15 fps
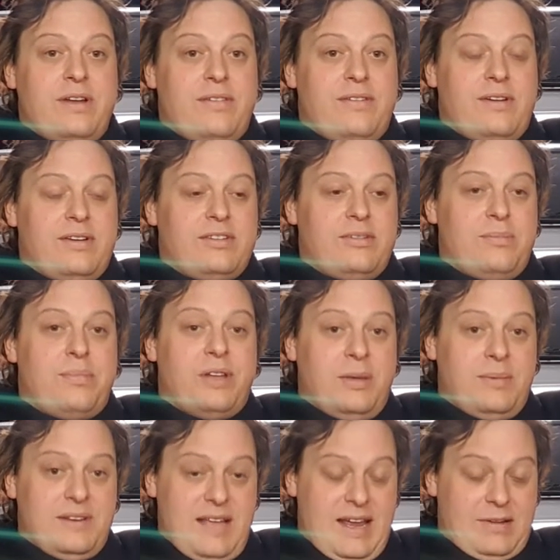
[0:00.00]
I've got some
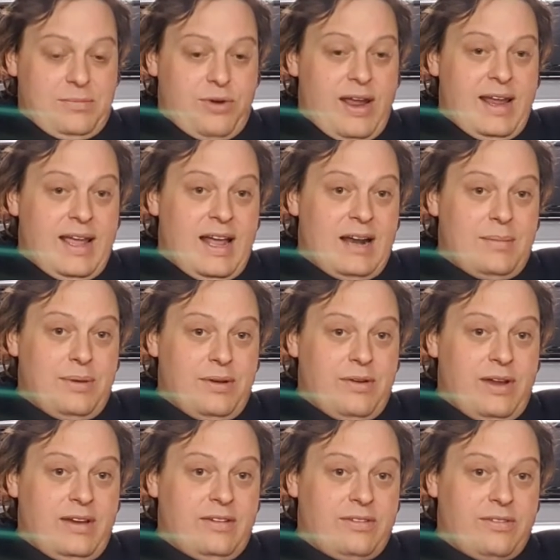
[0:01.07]
Permatex brake caliper
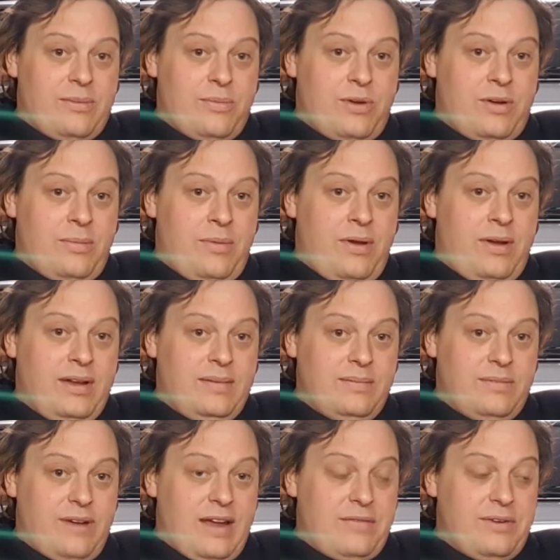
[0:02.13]
grease from one of my
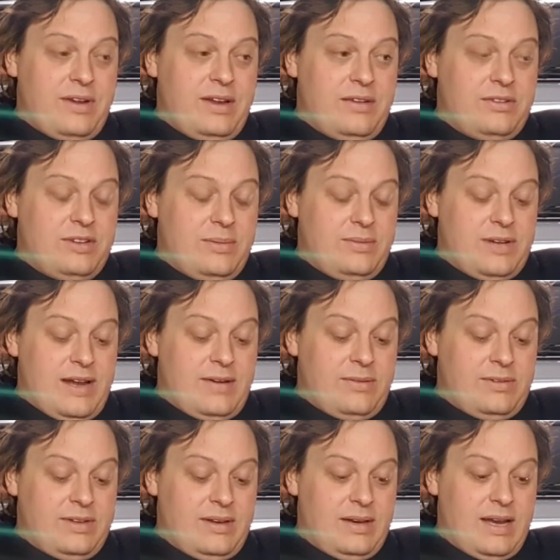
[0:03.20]
favourite YouTube
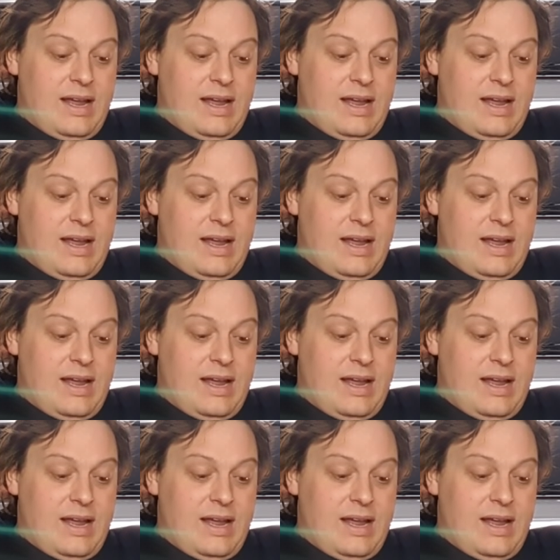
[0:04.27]
channels.